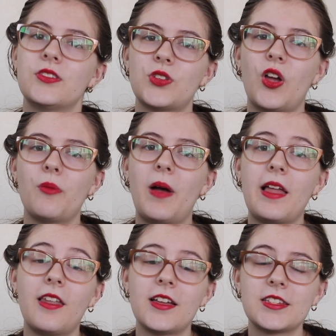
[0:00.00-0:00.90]
So my
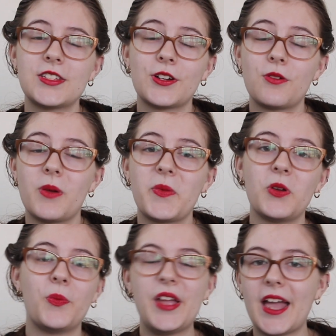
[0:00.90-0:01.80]
last sock whip,
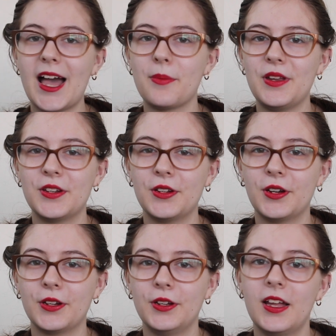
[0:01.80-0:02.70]
you'll be happy to
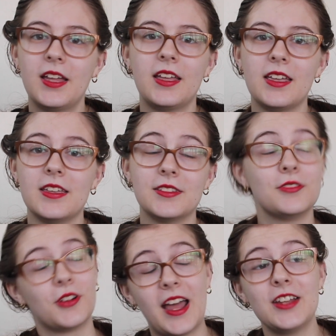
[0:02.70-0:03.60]
know, is
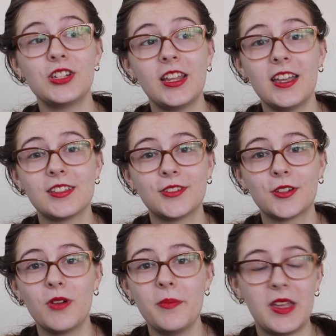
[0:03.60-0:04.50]
not actually a
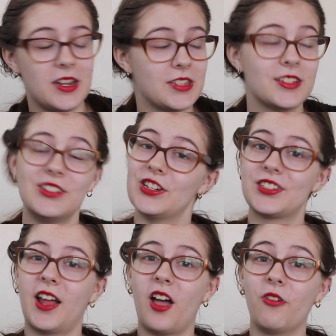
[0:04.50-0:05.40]
sock whip, it is
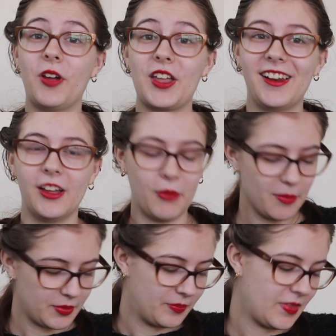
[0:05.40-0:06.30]
just a regular
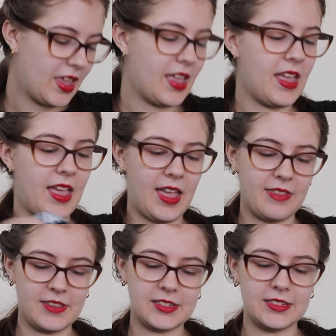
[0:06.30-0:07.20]
whip.
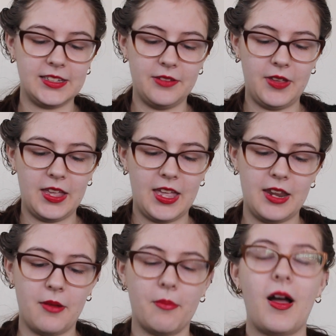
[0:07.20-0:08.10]
And this is living
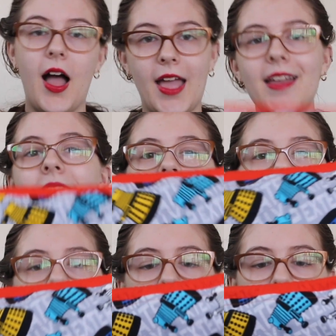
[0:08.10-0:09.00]
in my
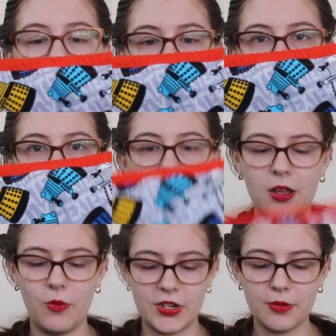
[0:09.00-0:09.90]
Daleks
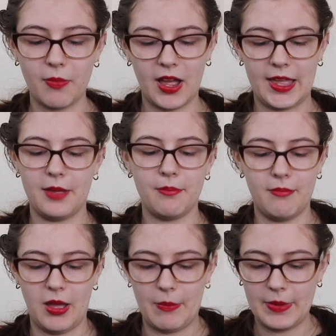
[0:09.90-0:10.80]
bag, which my
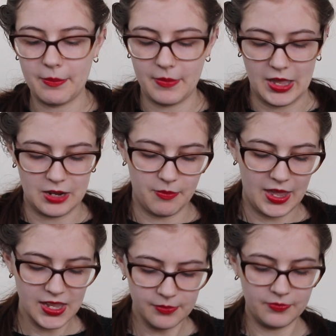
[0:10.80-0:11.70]
mum made
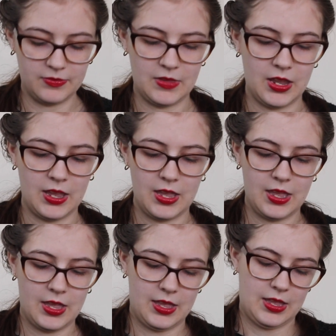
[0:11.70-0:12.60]
me.
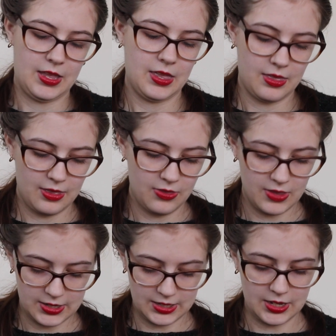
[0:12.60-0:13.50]

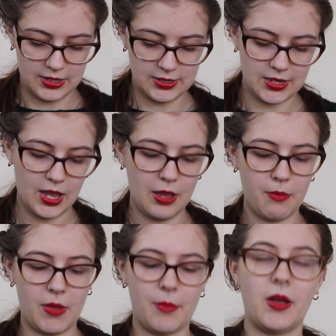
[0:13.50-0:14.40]
This is
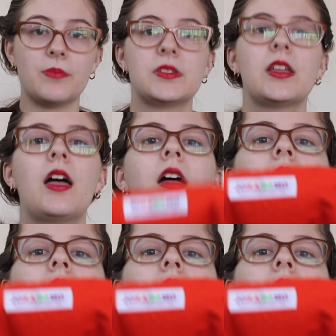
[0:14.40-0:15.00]
my mum's